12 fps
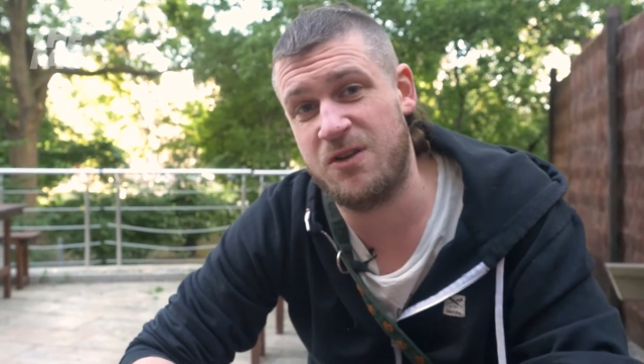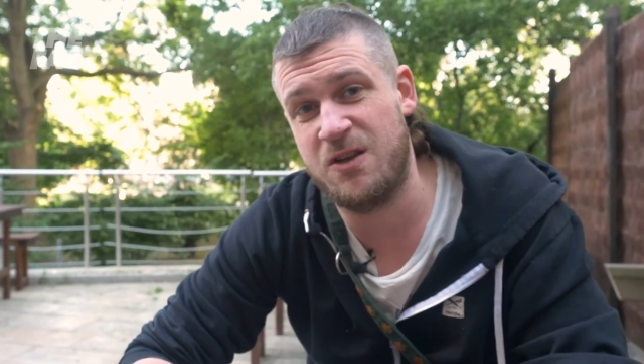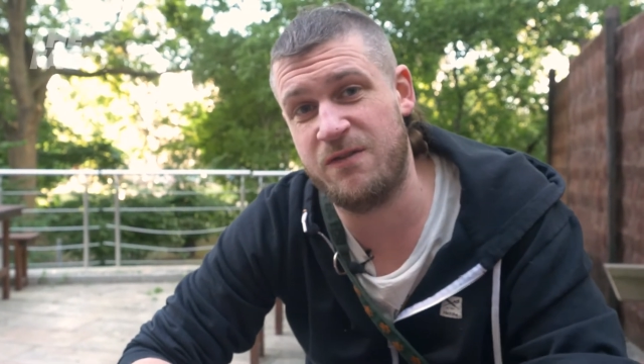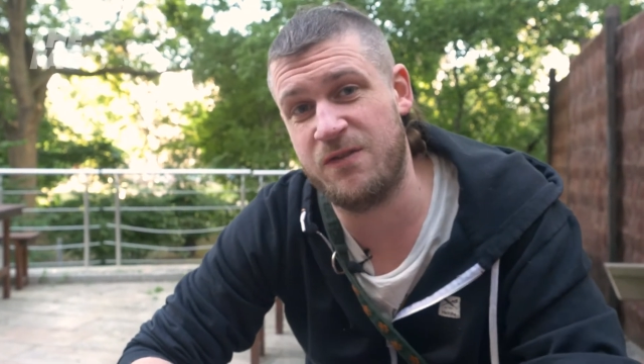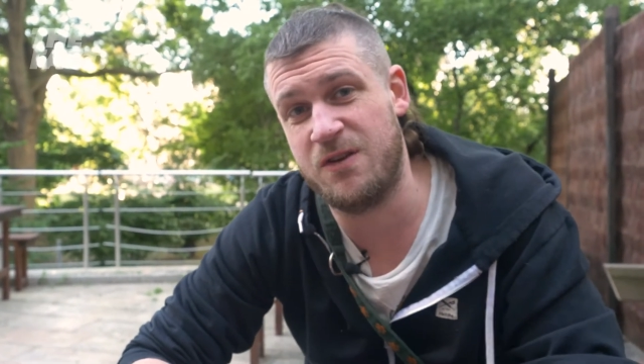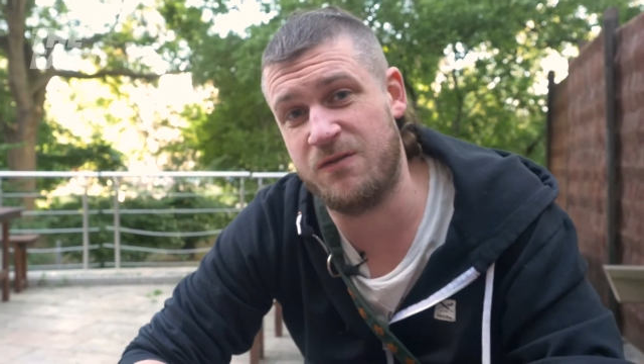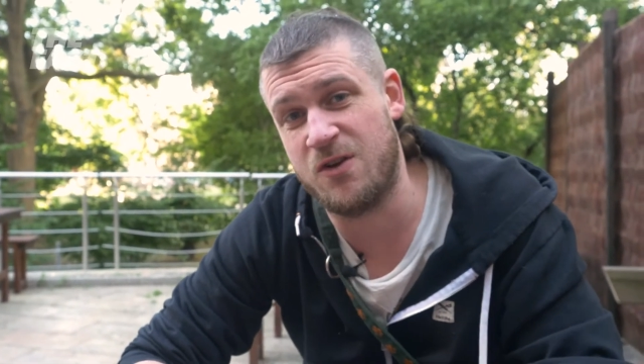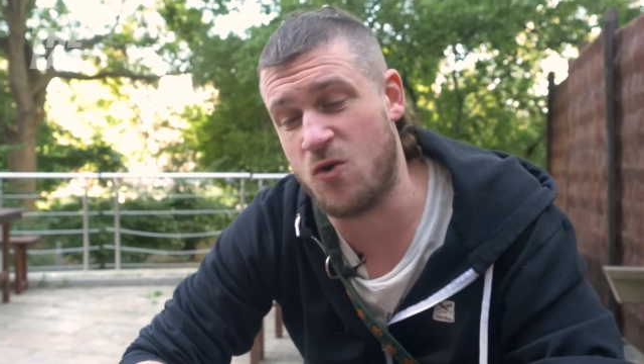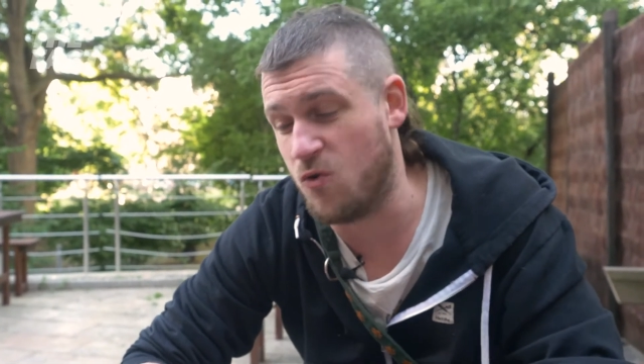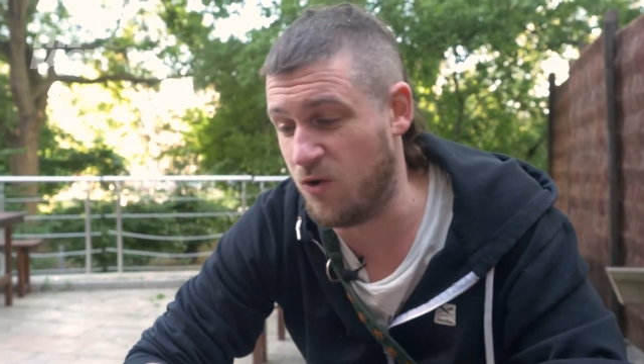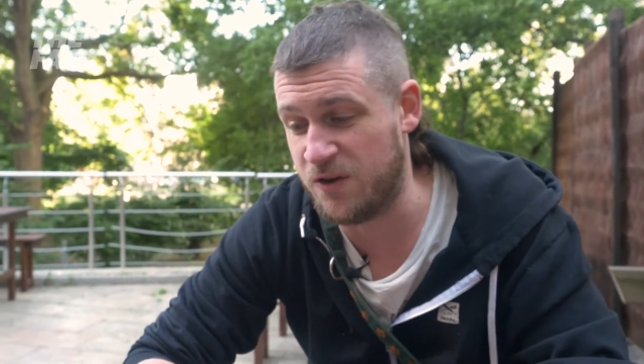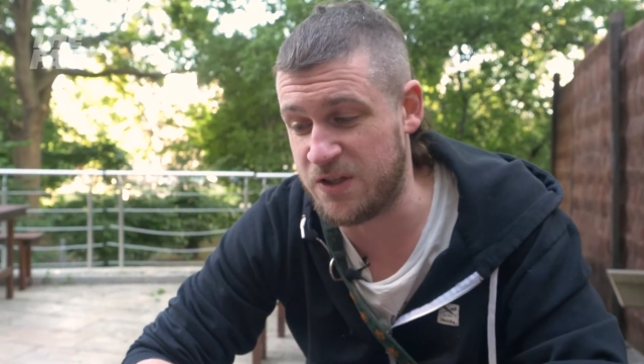If the
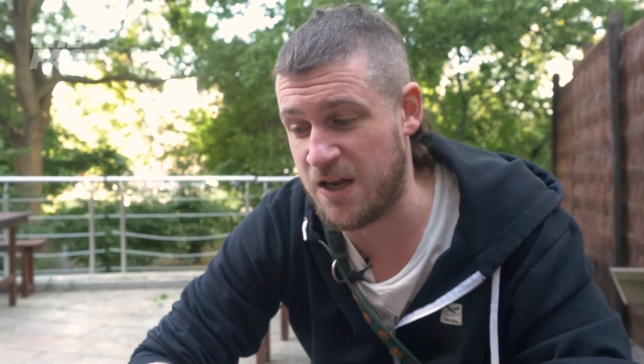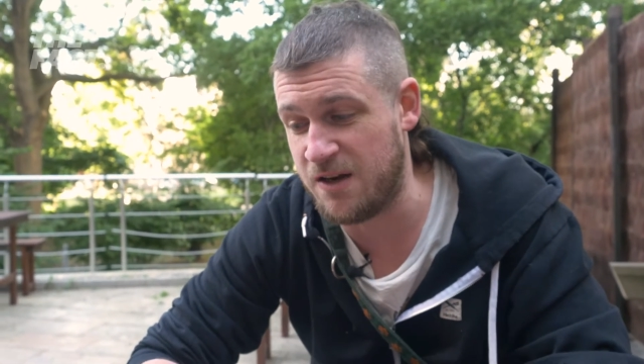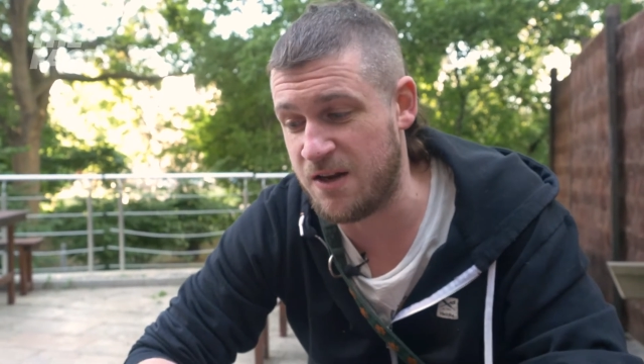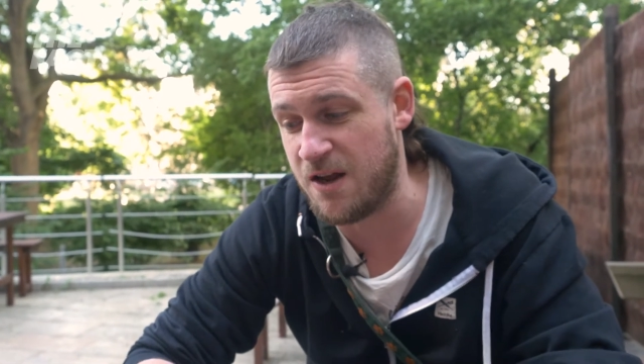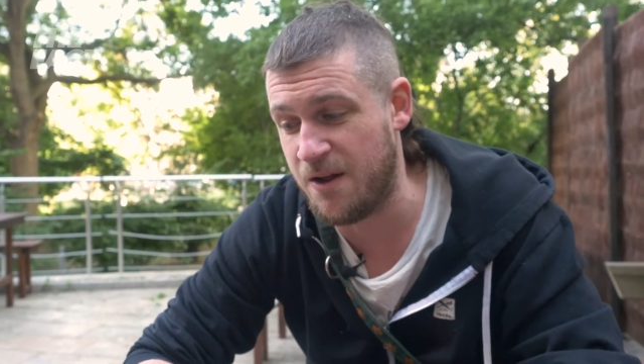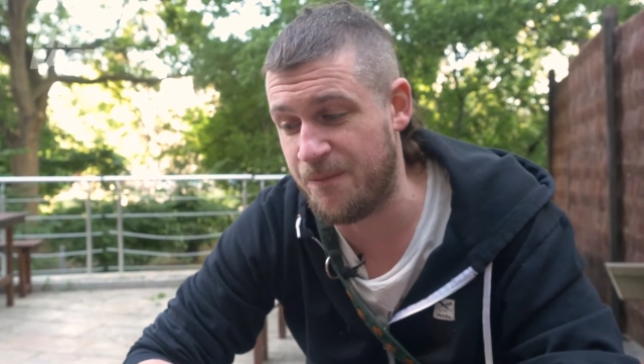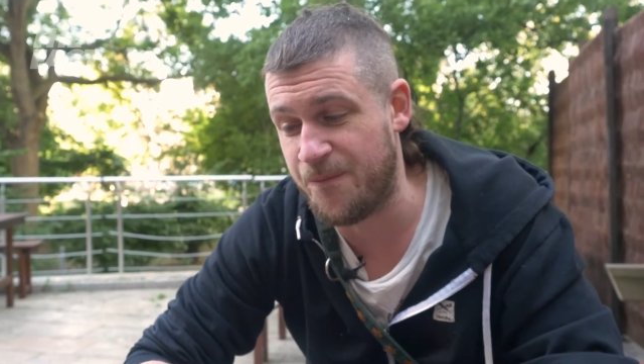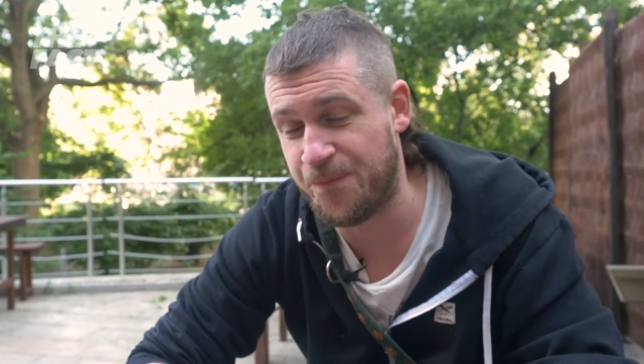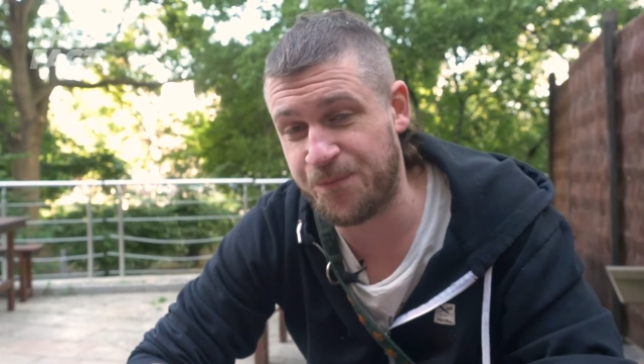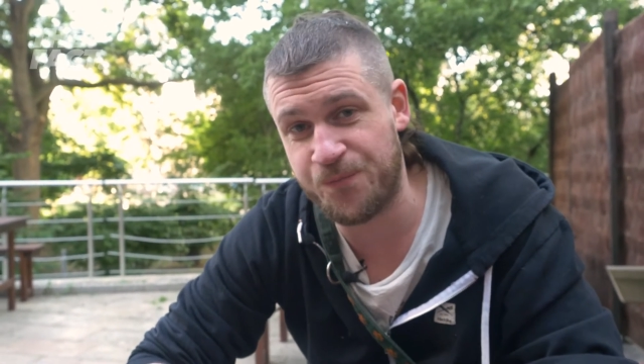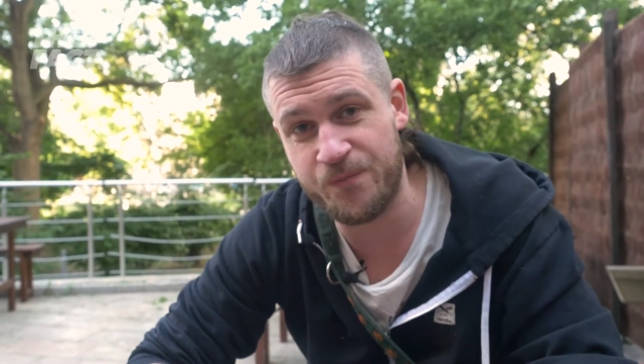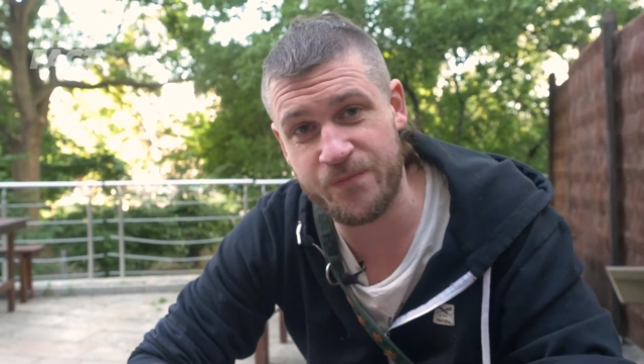gauntlet's laid down.
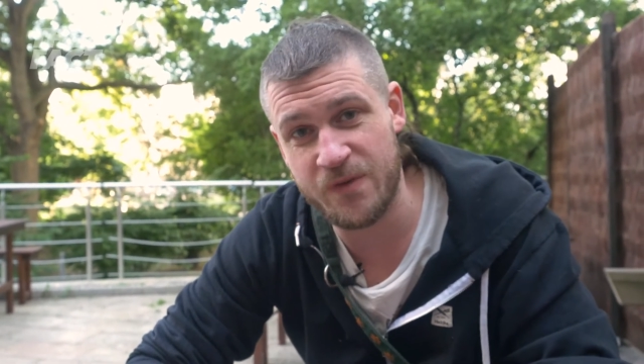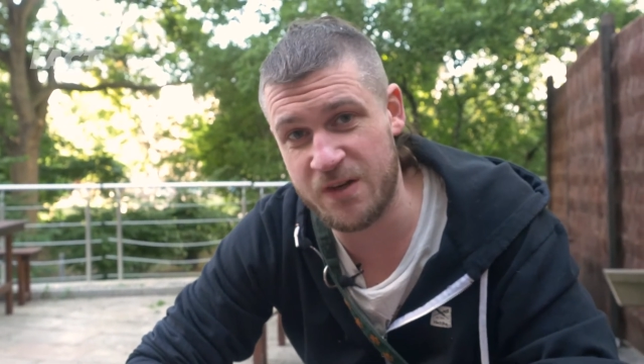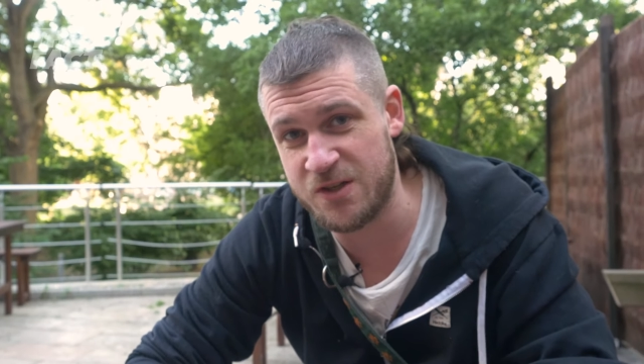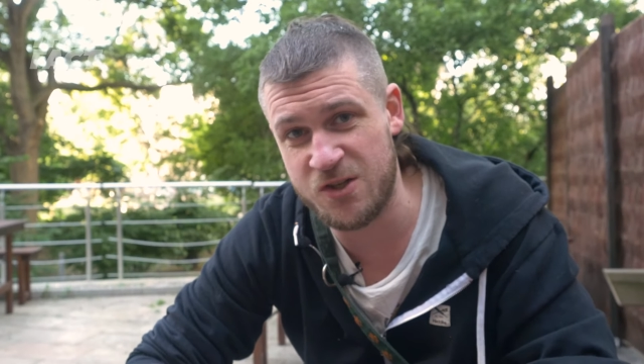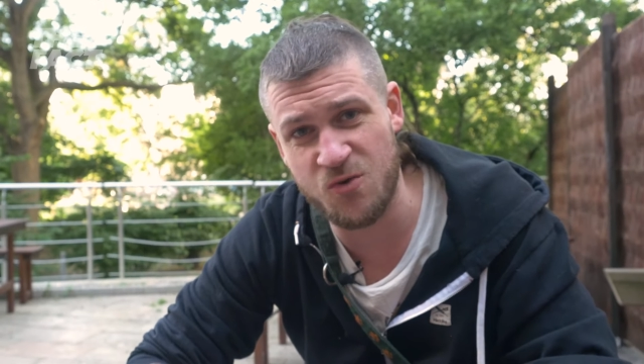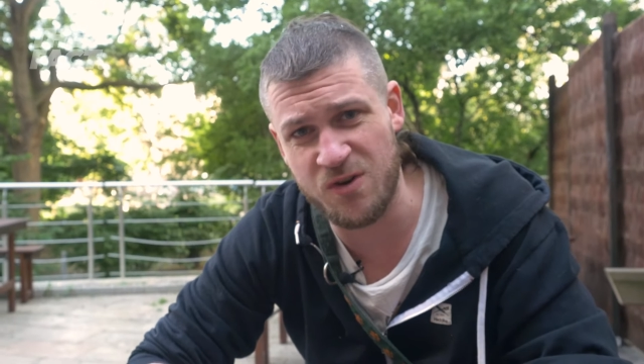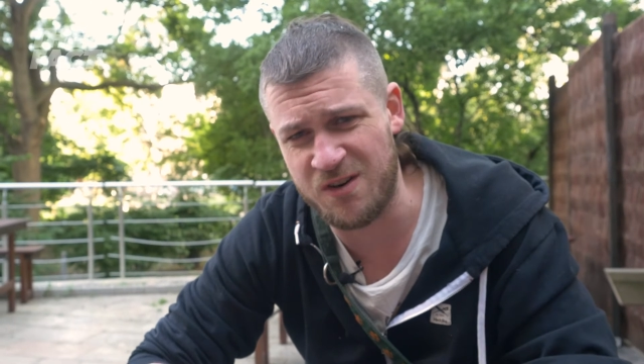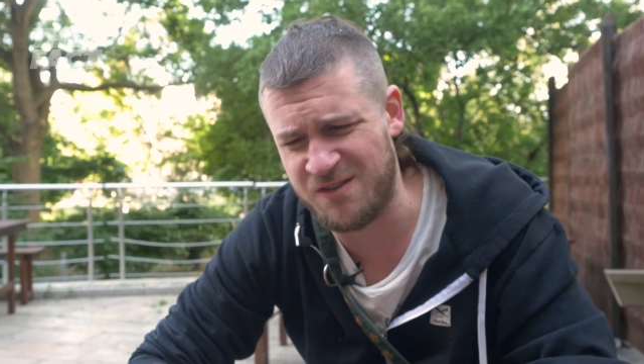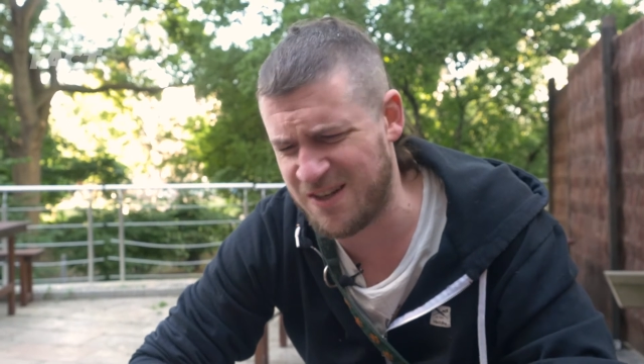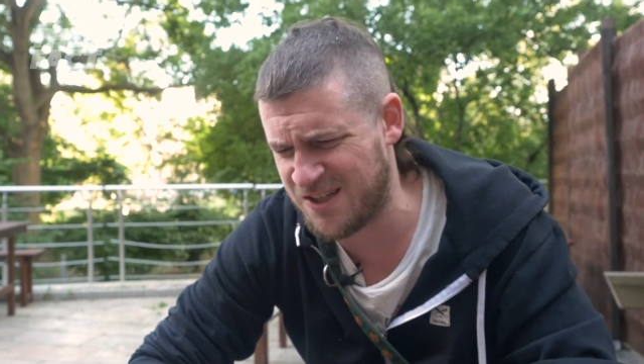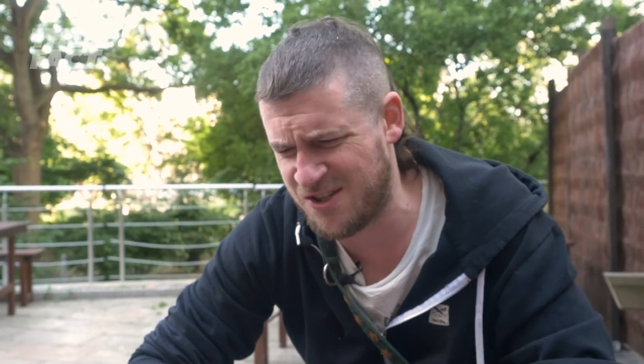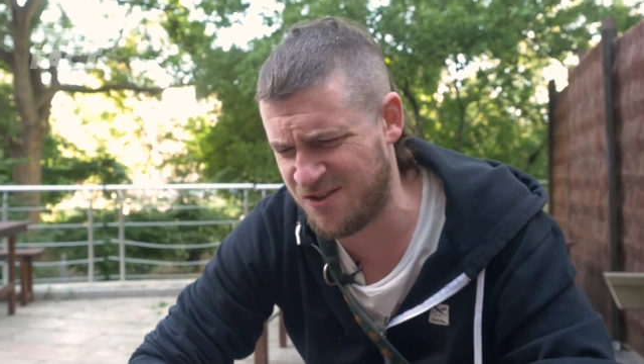Let's do it.
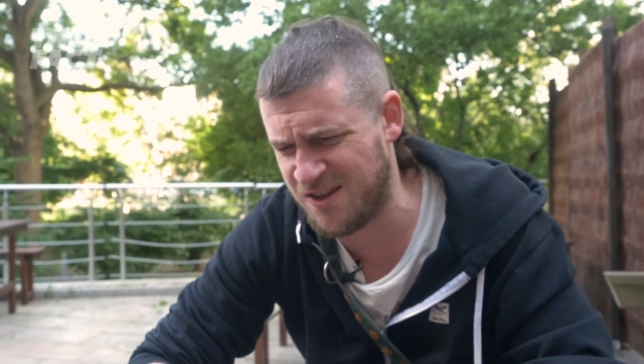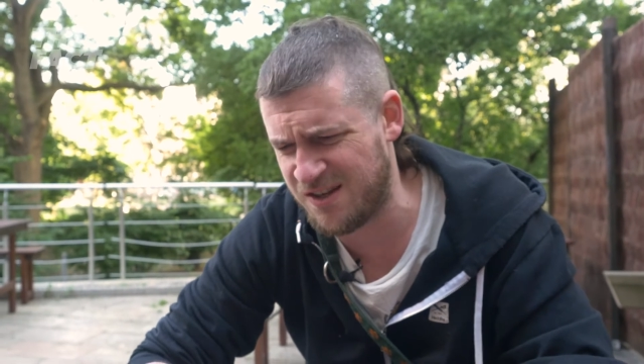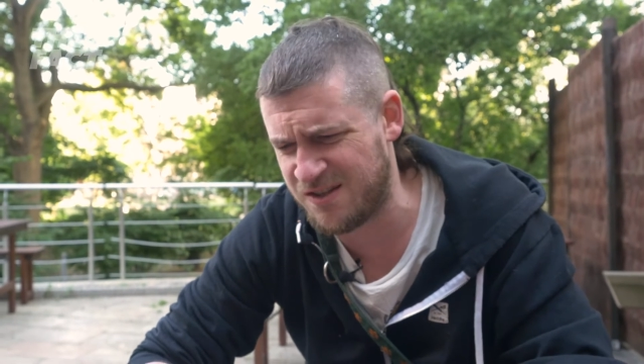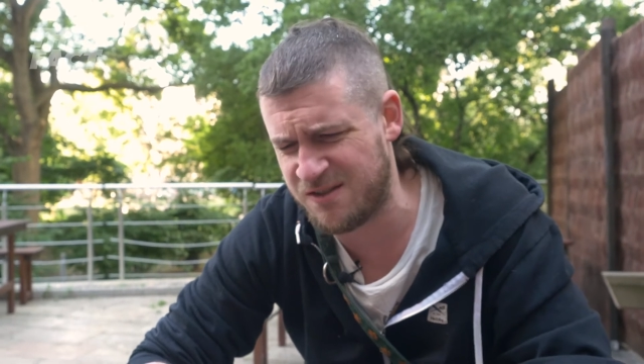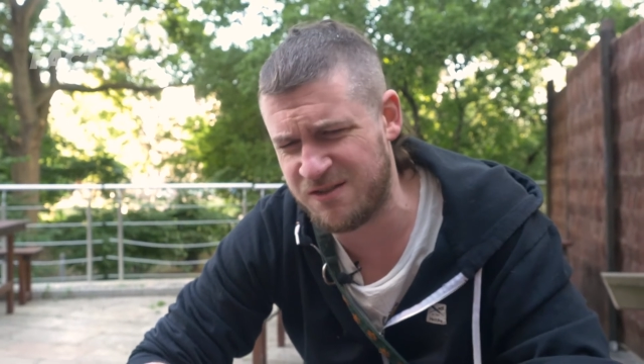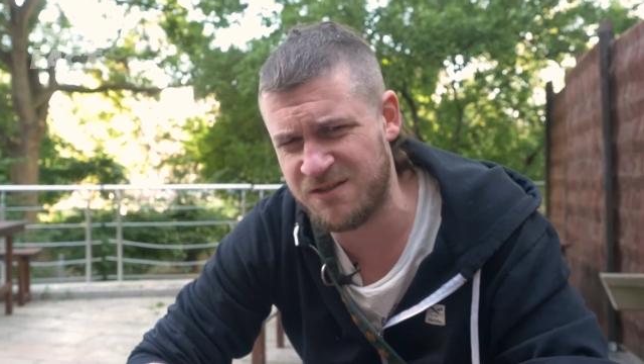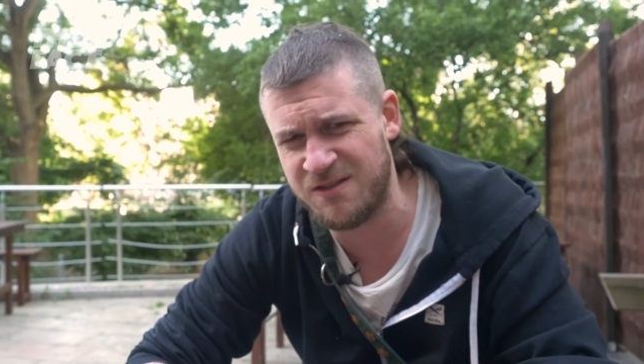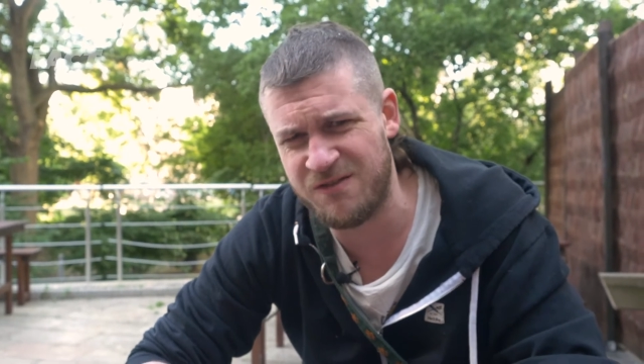Let's do this.